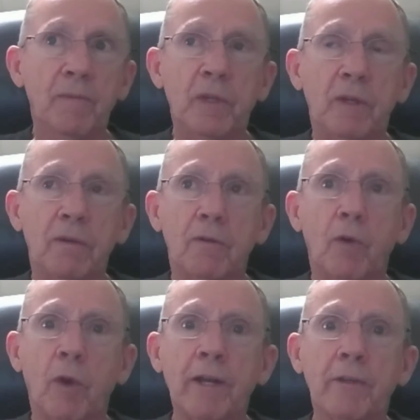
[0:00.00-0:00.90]
So a
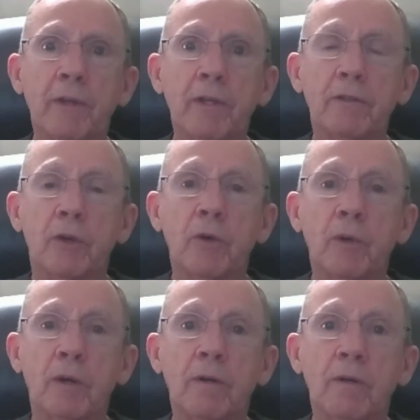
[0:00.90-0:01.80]
lot of things are
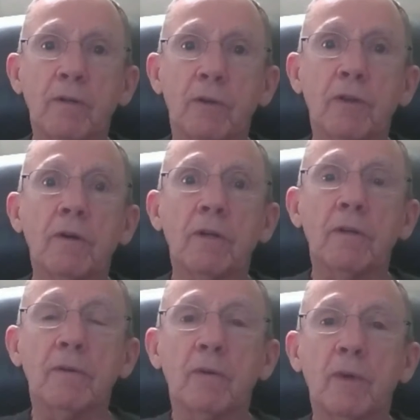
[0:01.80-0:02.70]
going on. You're talking
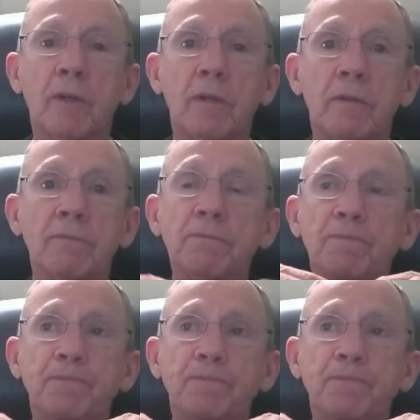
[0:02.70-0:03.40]
on the radio,